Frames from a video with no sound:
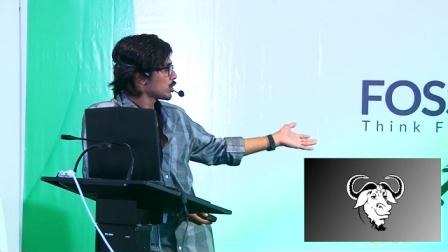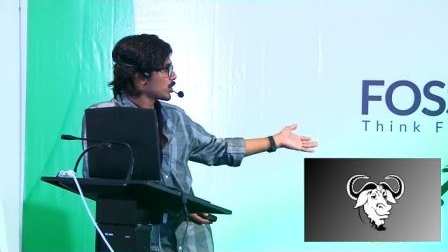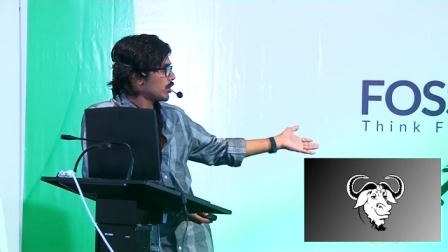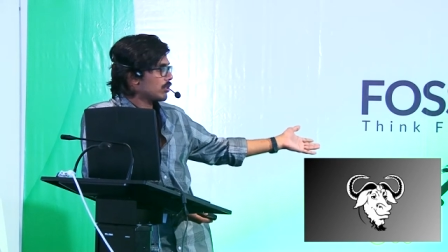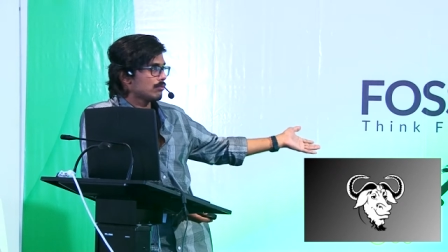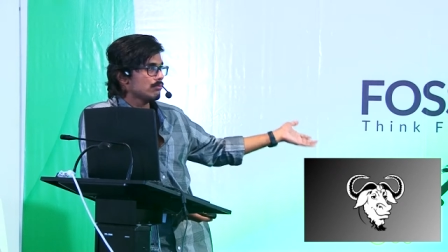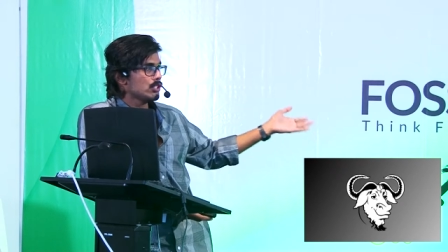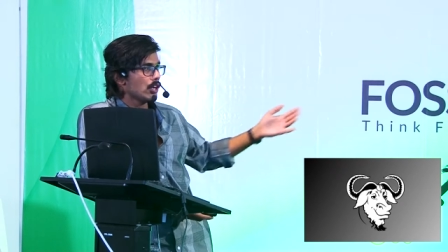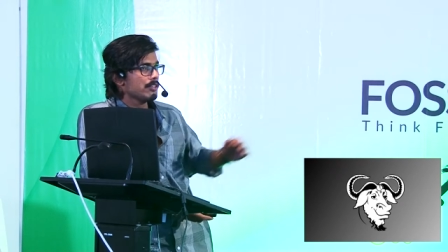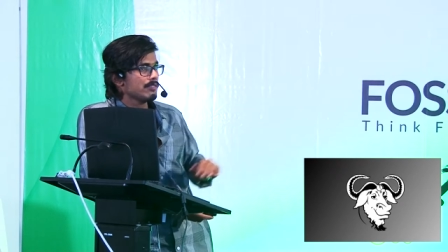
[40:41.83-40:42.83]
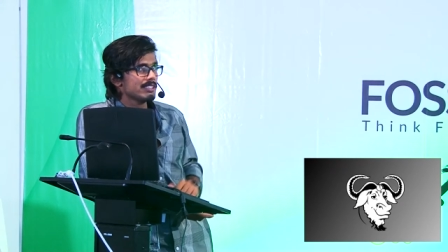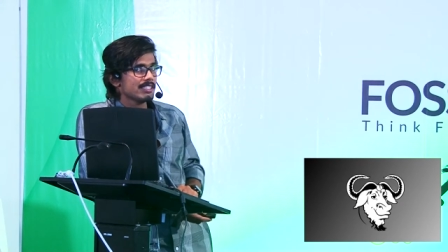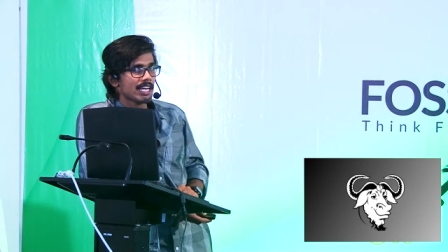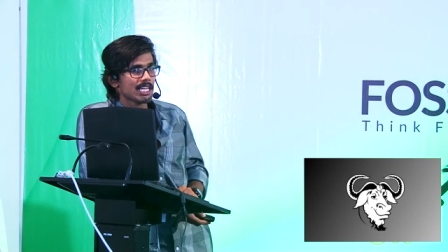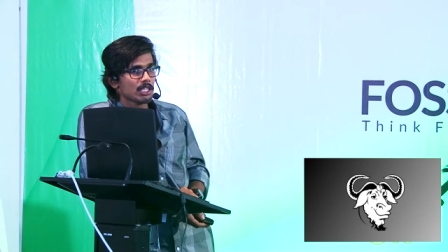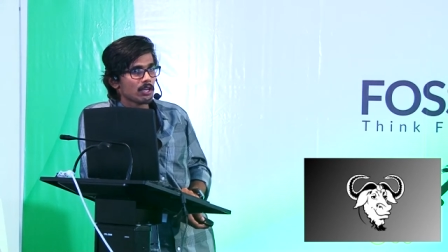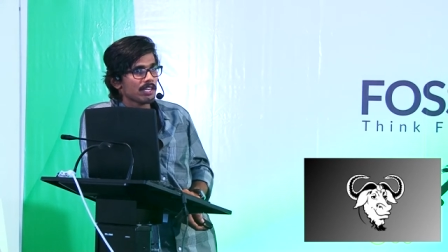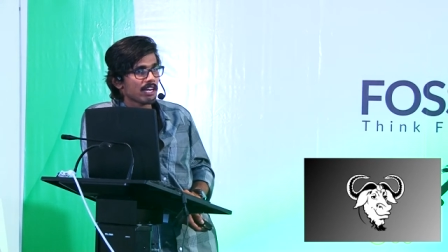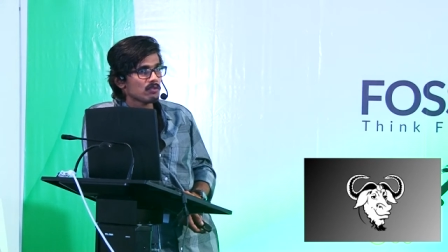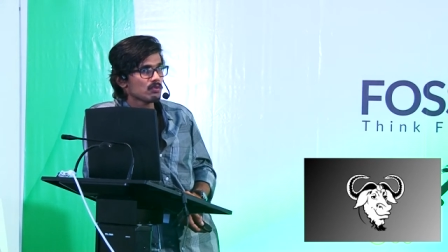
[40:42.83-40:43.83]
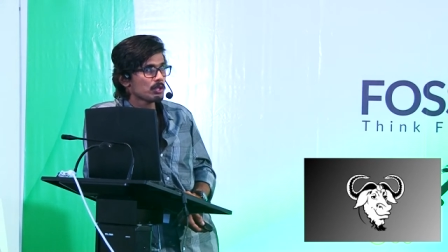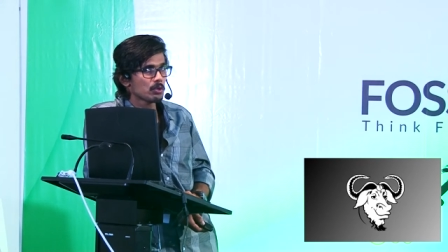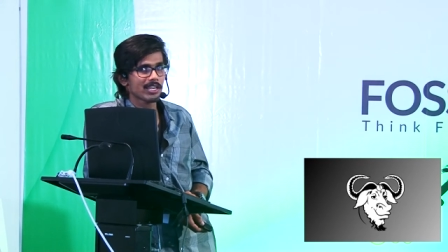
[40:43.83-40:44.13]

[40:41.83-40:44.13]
So joined with, uh, now he have GNU